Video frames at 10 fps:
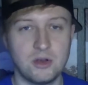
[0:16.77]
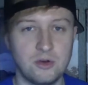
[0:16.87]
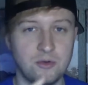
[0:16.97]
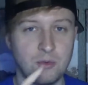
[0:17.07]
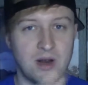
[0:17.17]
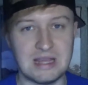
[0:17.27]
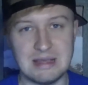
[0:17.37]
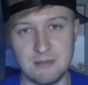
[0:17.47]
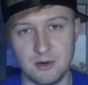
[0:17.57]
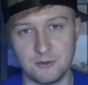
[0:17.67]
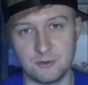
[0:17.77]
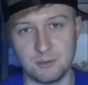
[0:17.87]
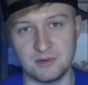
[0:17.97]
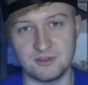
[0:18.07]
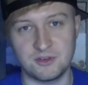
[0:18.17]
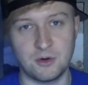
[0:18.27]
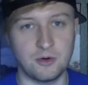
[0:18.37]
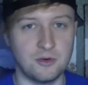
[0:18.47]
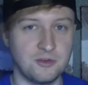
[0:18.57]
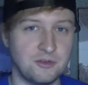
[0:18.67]
you're either writing emails for business
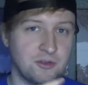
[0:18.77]
owners,